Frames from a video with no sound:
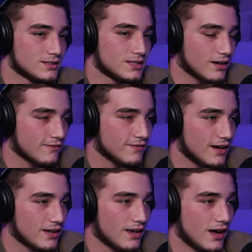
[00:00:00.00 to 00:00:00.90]
second
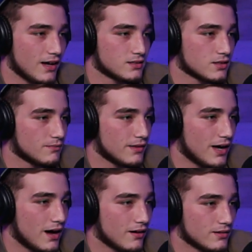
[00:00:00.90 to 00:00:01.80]
fight I took him
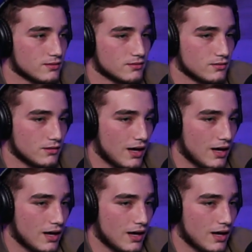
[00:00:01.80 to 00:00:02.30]
down and